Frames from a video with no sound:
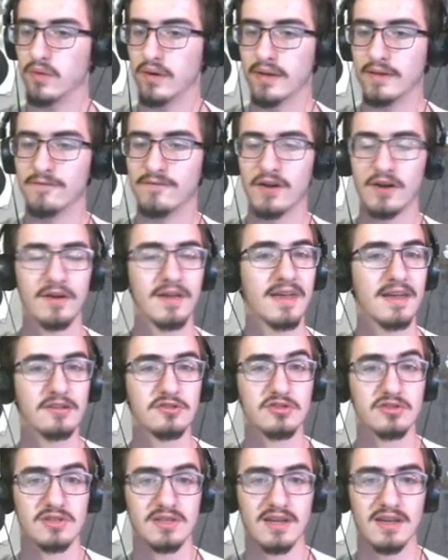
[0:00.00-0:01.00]
a very
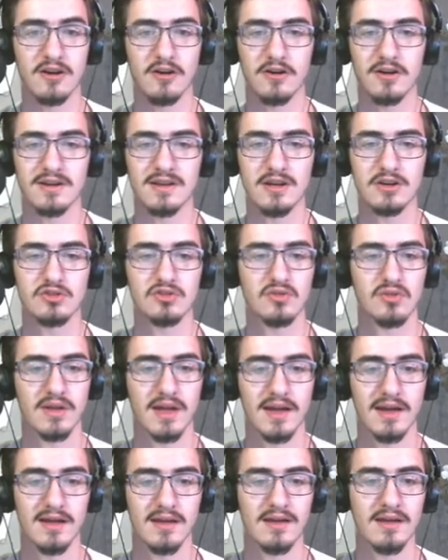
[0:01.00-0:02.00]
interesting architectural
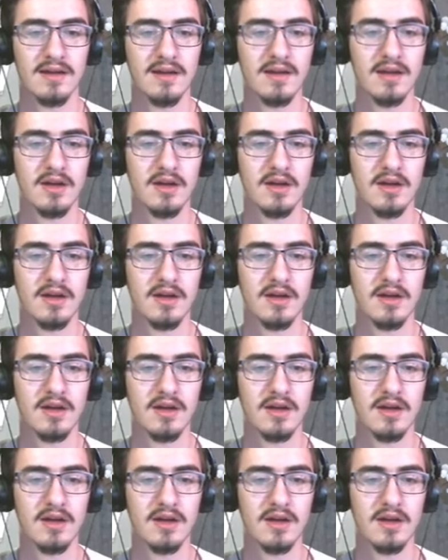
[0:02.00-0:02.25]
guy